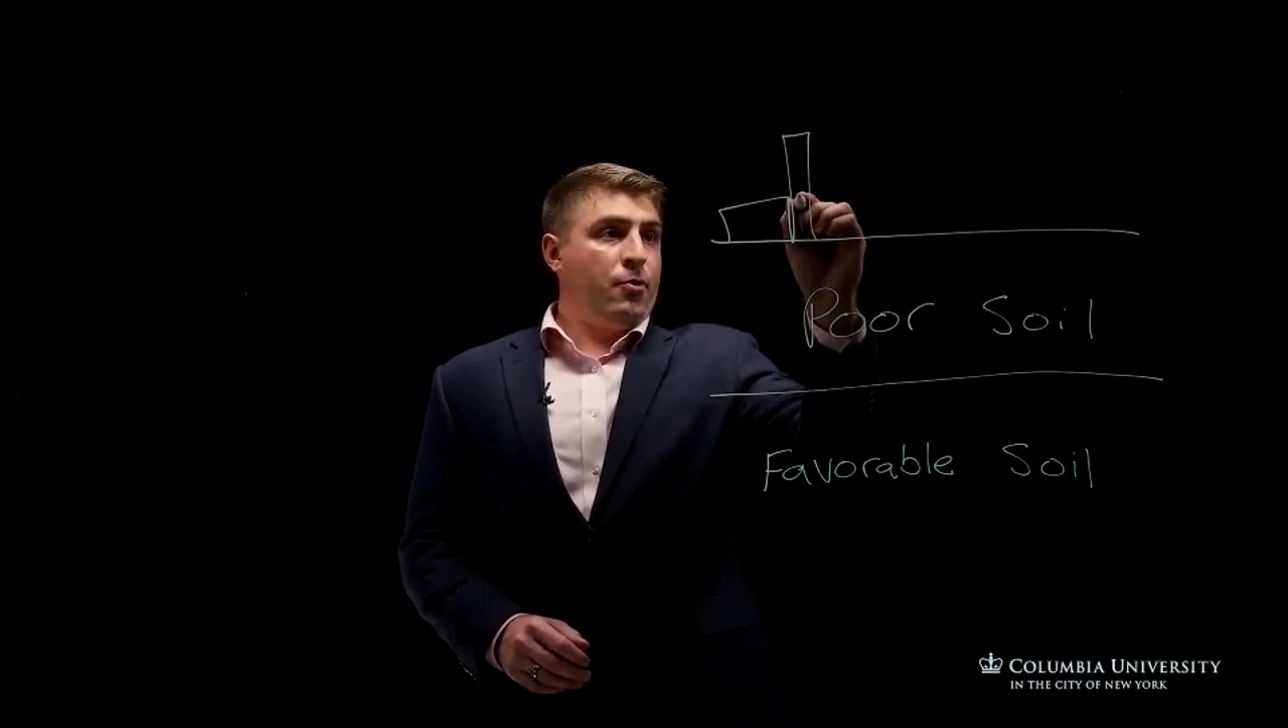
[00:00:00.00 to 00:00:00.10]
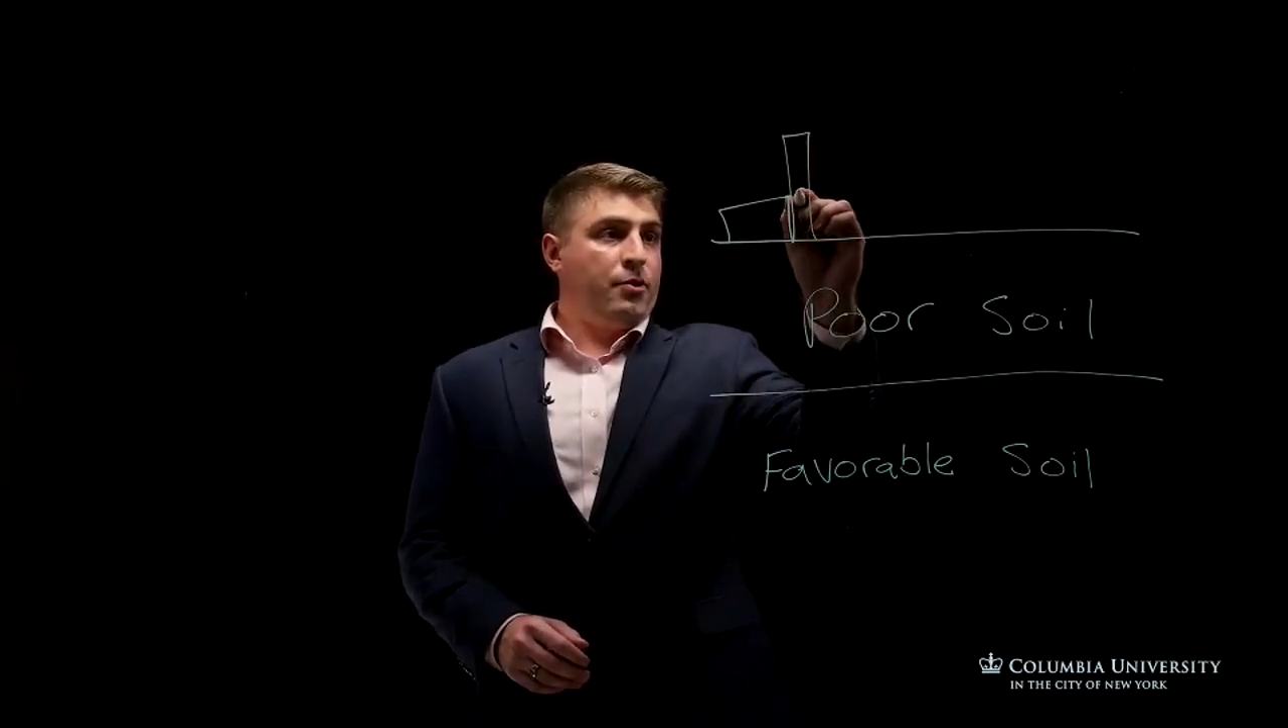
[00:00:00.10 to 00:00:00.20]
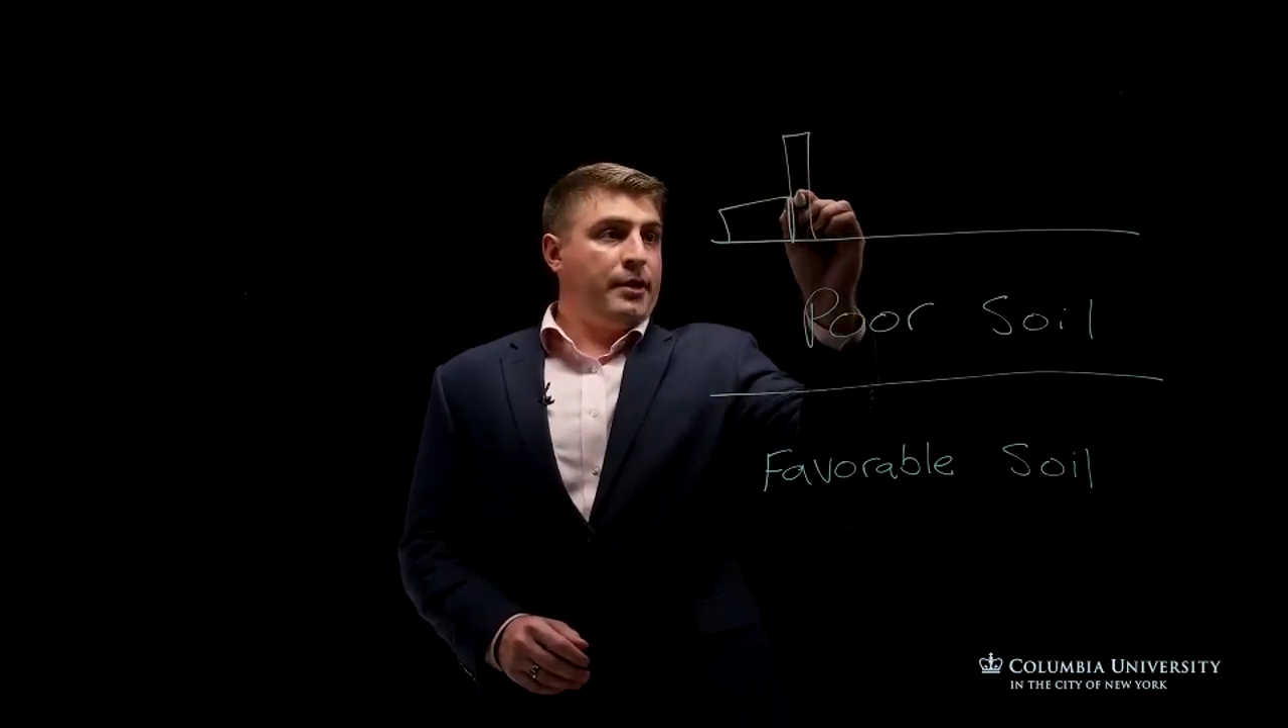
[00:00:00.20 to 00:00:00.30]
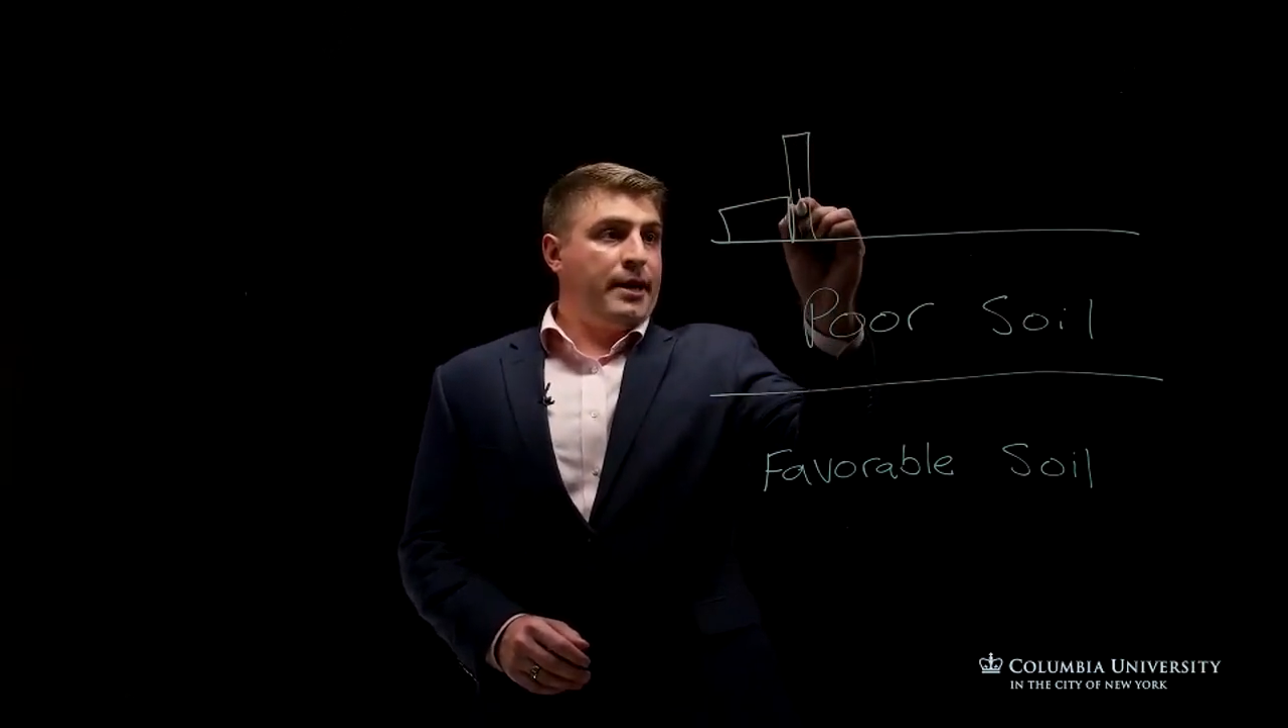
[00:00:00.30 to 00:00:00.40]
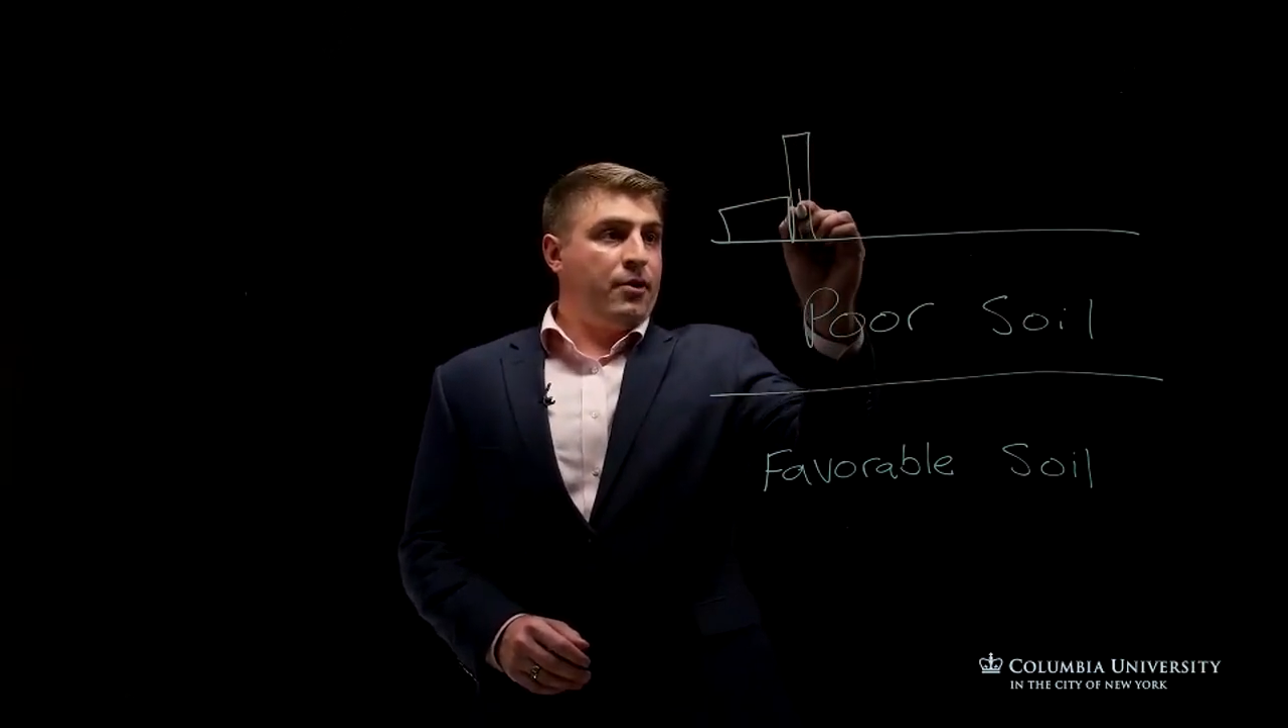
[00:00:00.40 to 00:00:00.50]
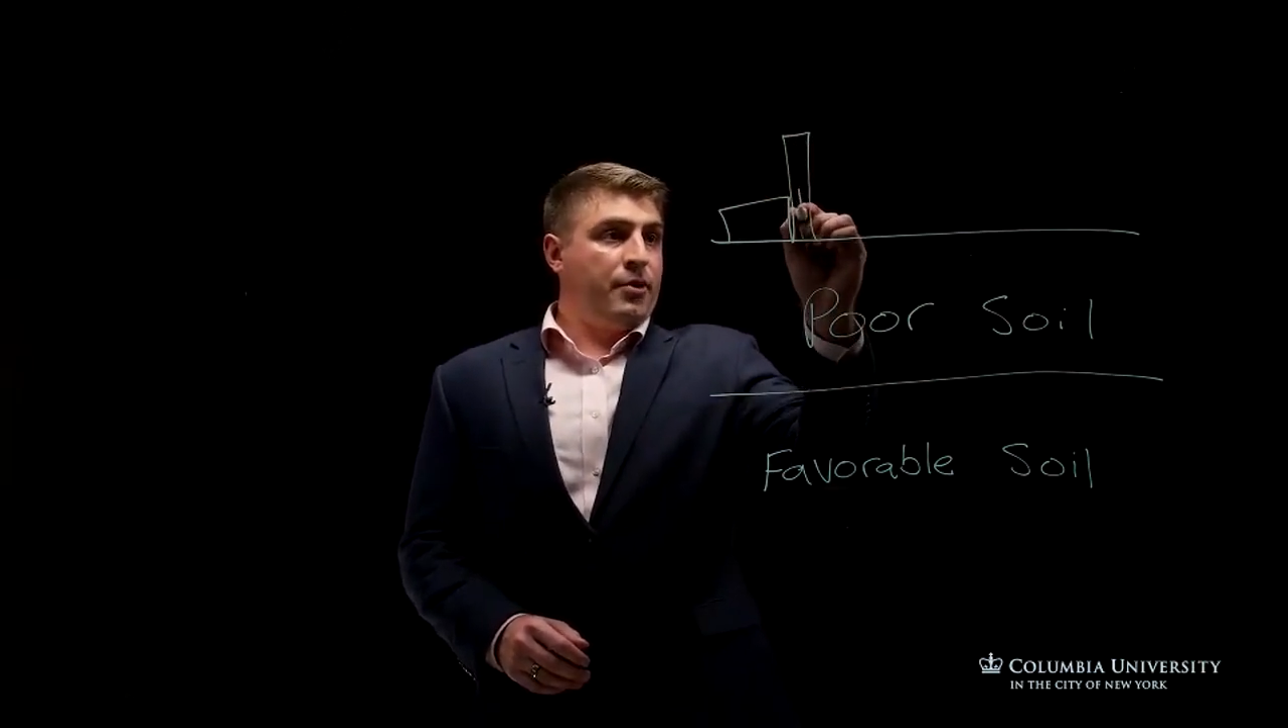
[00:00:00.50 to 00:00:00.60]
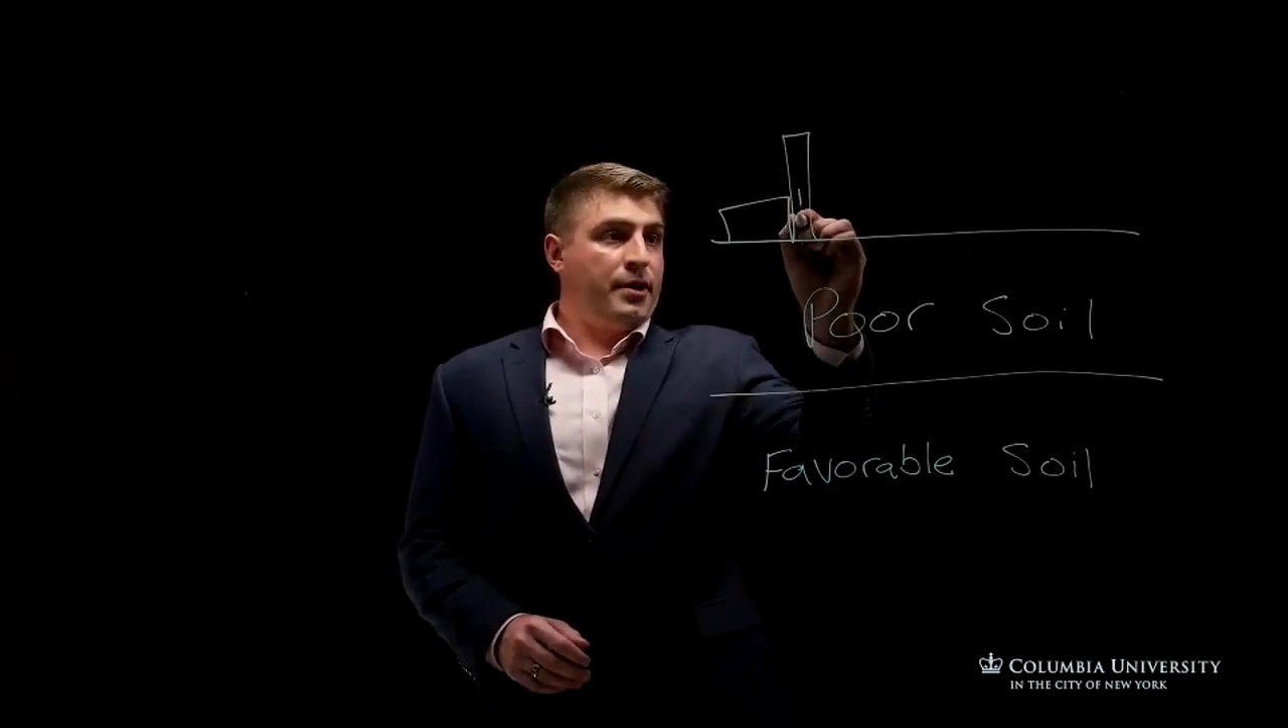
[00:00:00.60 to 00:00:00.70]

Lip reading: down